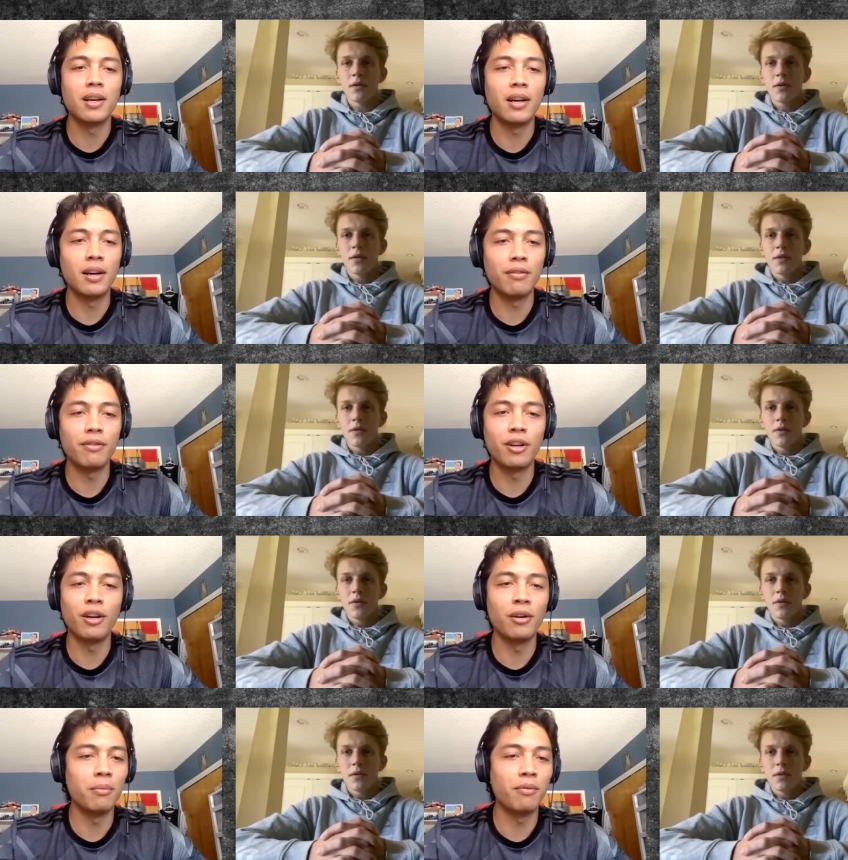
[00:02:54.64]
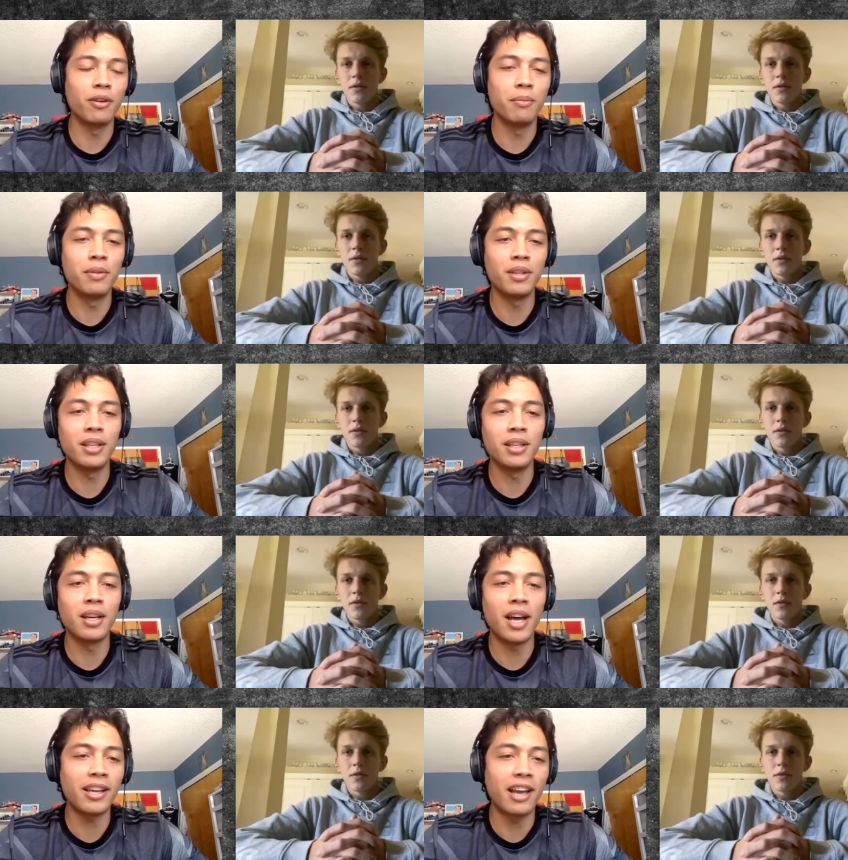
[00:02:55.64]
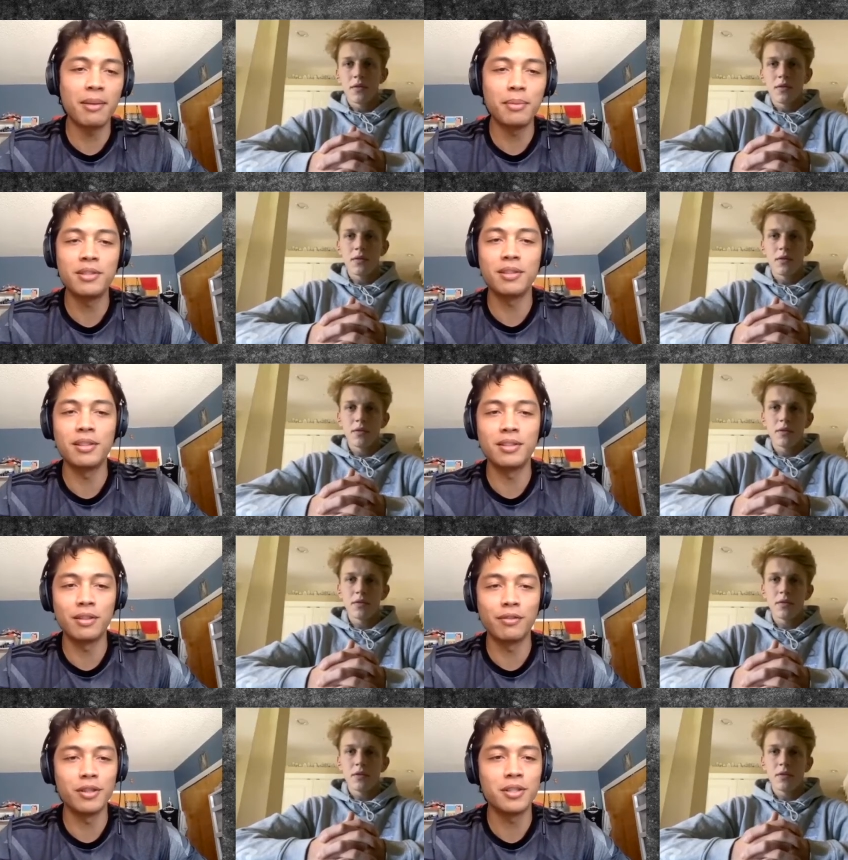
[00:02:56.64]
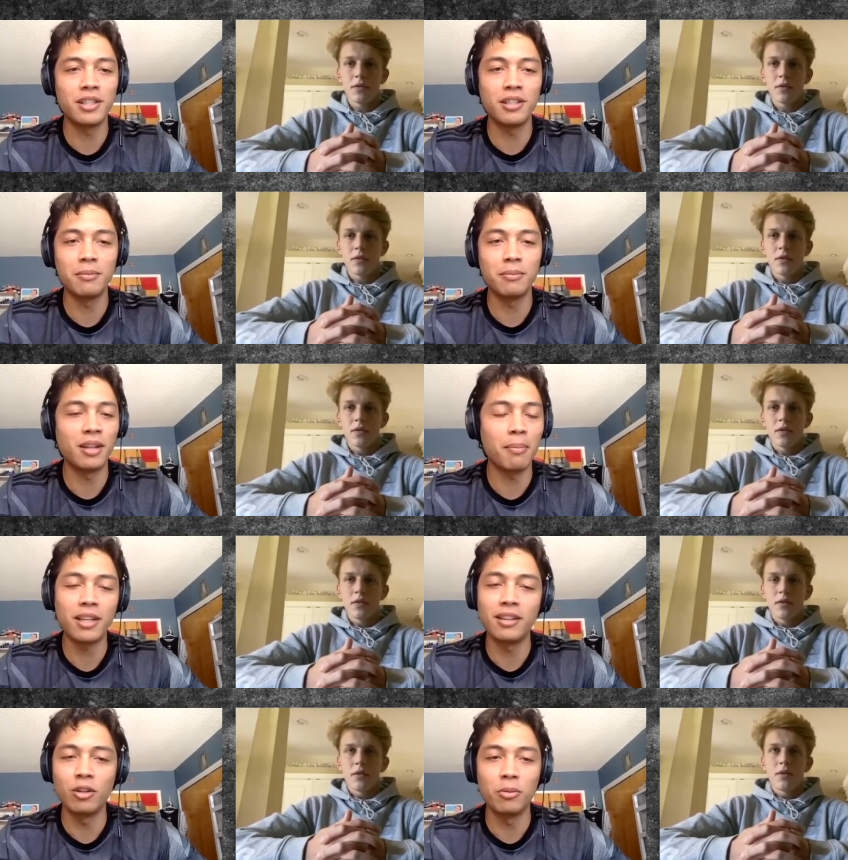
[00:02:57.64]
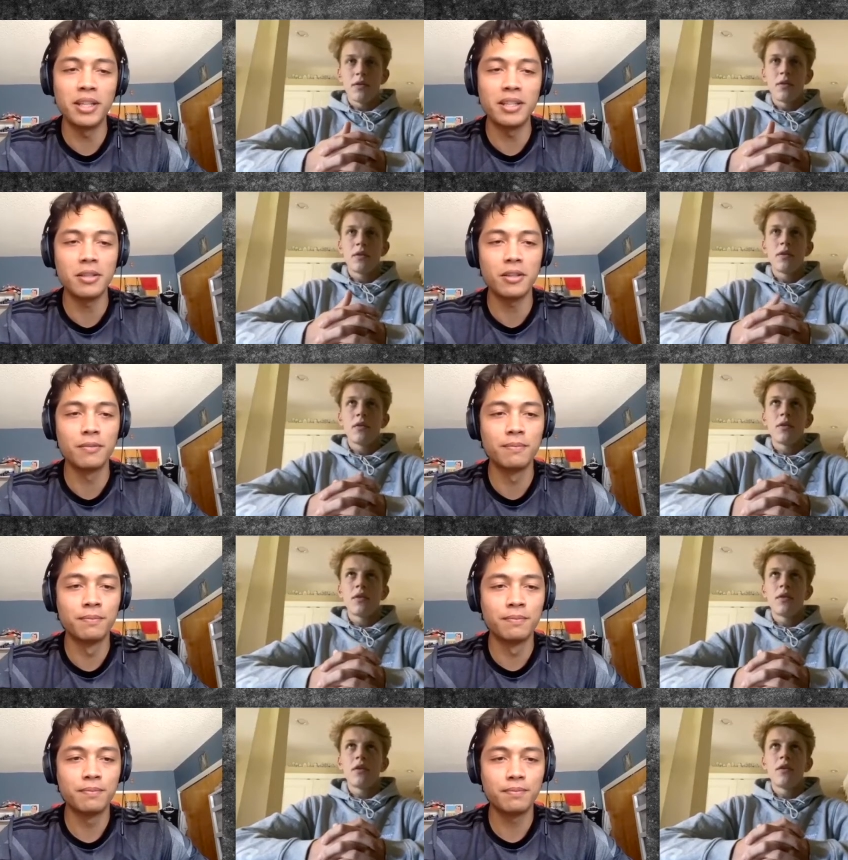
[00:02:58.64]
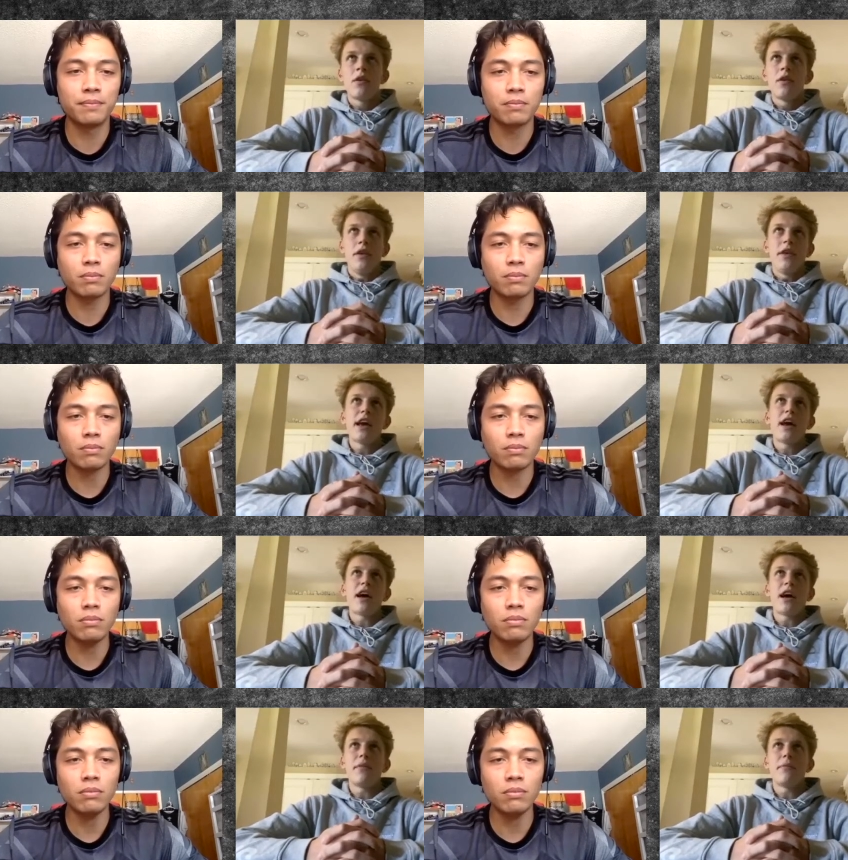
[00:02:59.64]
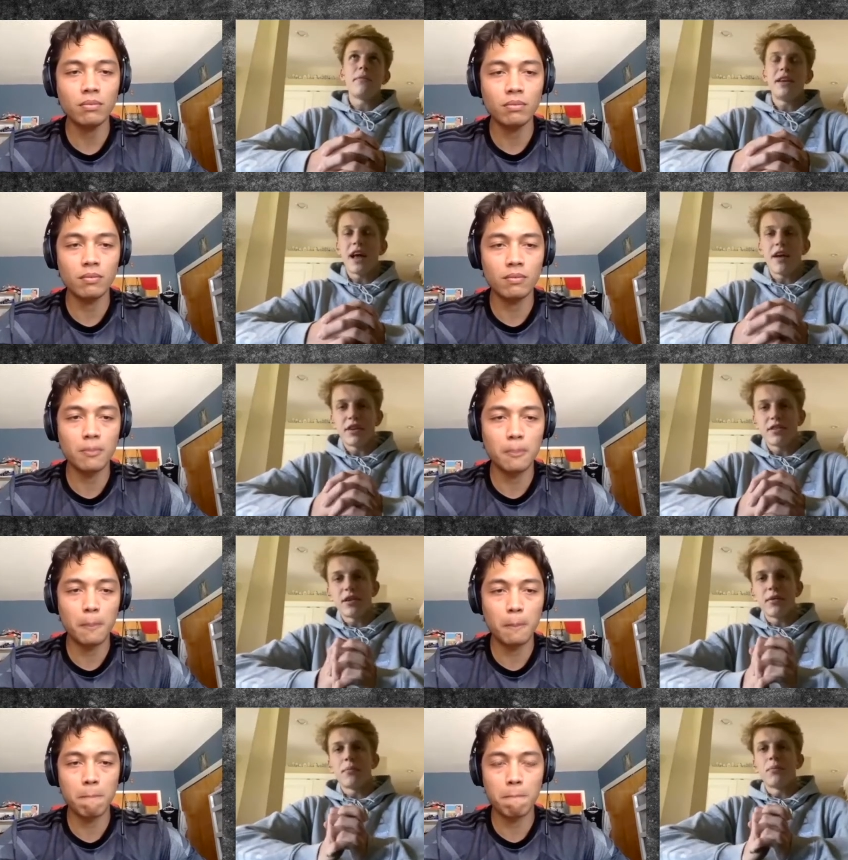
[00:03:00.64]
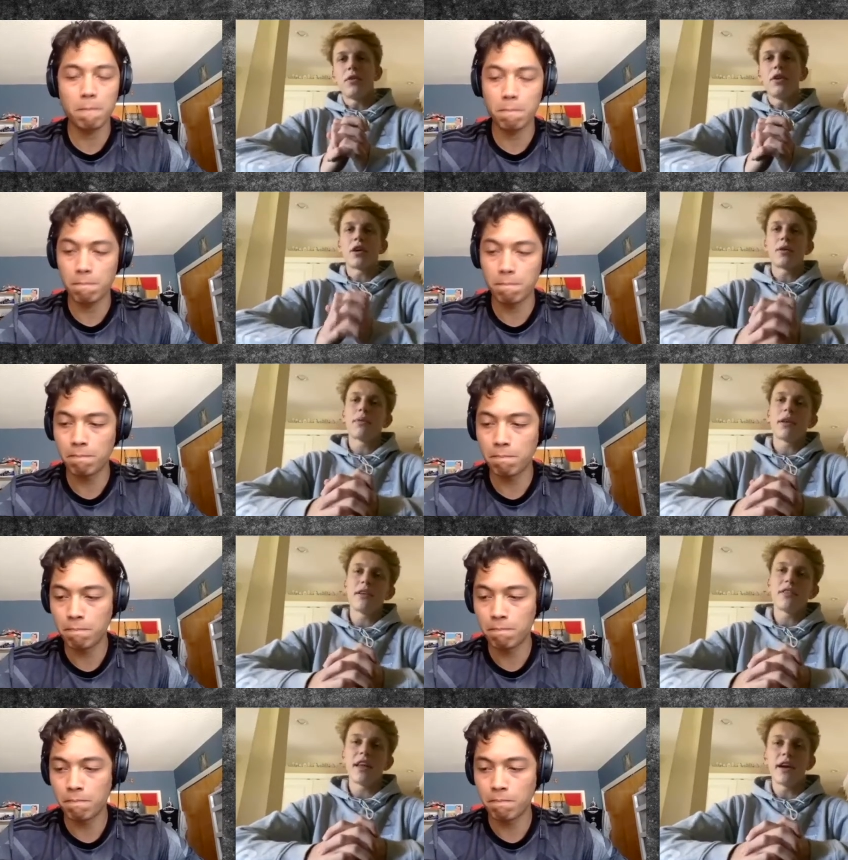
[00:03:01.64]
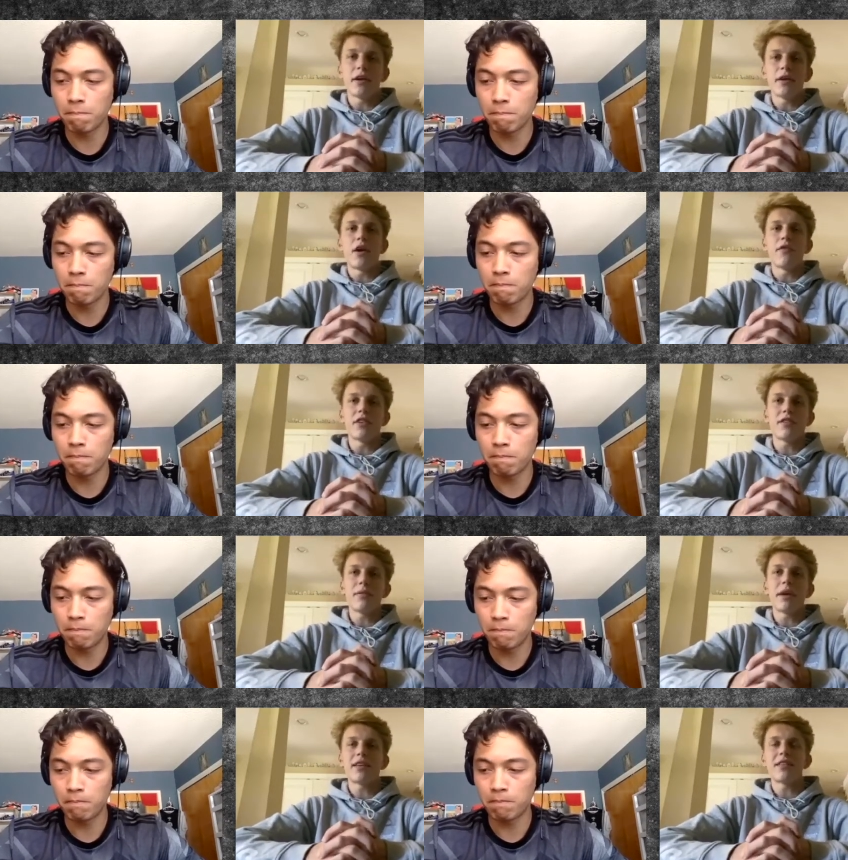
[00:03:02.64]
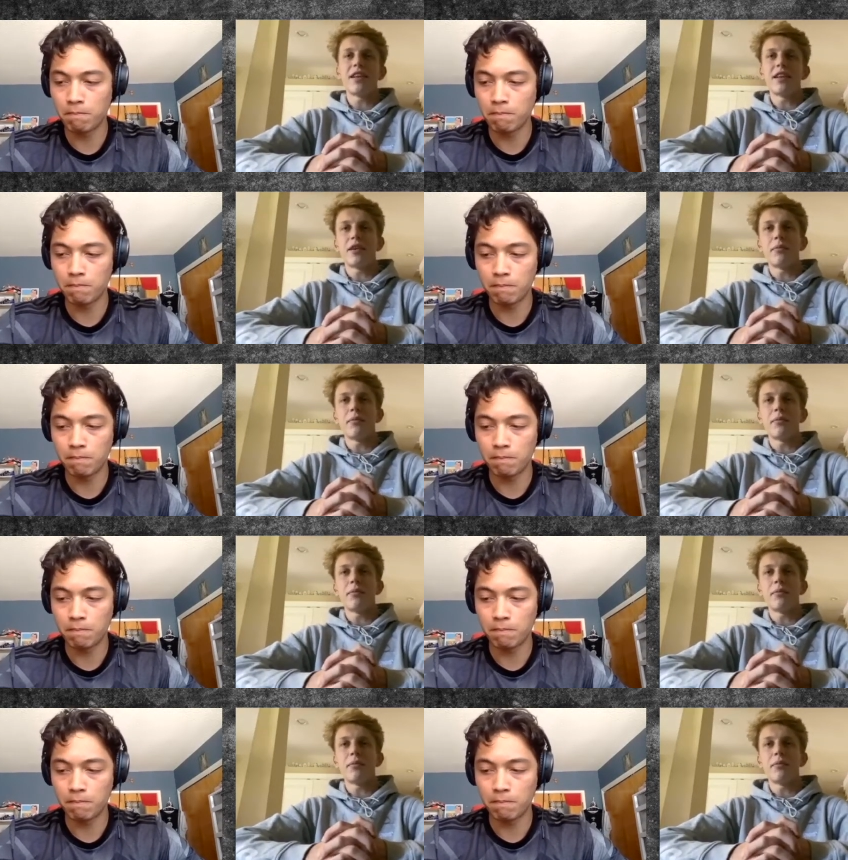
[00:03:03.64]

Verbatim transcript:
Speaker 1: uh, from from the uh, academy to, to the first team? Did that make it a little bit easier?
Speaker 2: Yeah, I mean, having some younger players there, it obviously makes it a little